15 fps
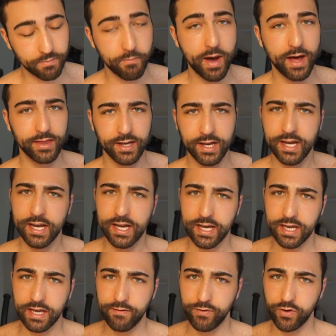But
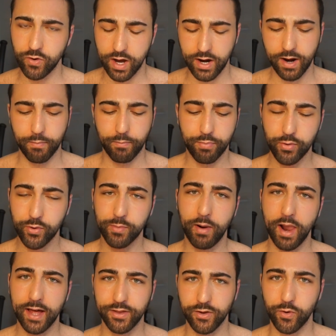if you are a poor
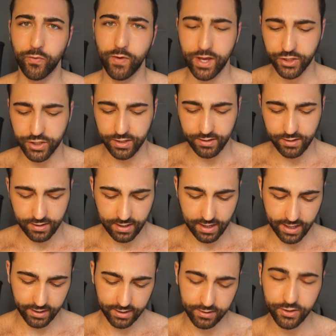blood Norwegian,
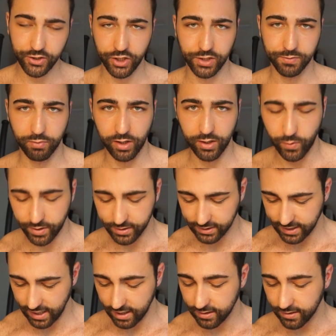like Charles Poliquin
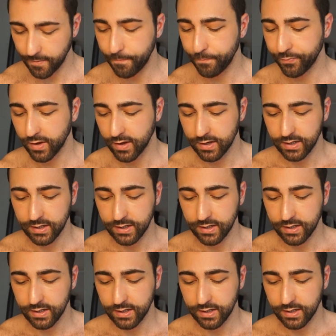said,